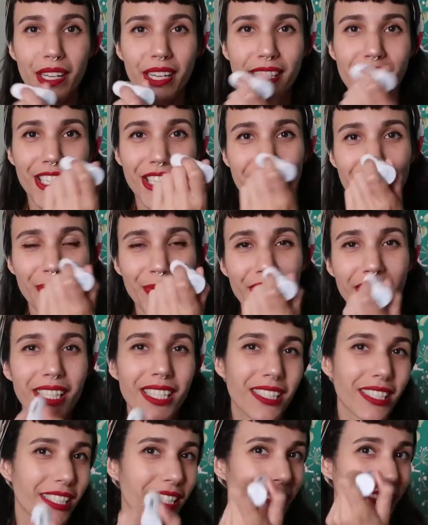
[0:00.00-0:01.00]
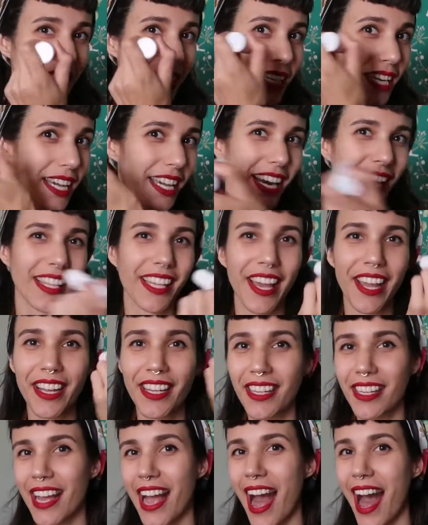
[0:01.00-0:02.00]
It's just really glittery and I
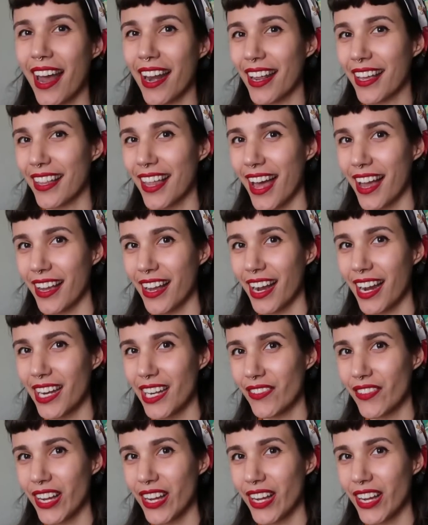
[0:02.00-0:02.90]
like adding that kind